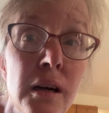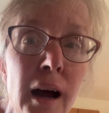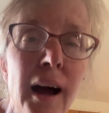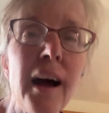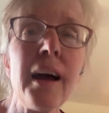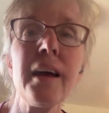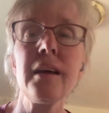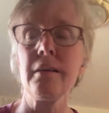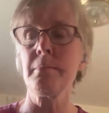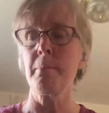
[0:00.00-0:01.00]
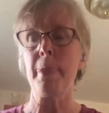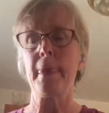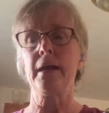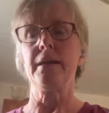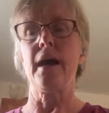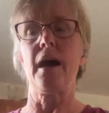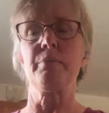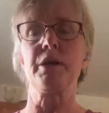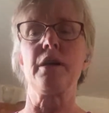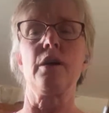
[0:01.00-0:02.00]
Hi. Yeah, I'm
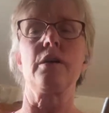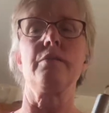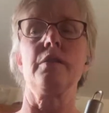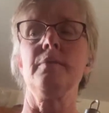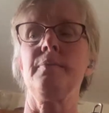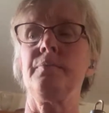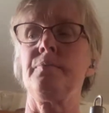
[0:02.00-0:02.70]
a caregiver.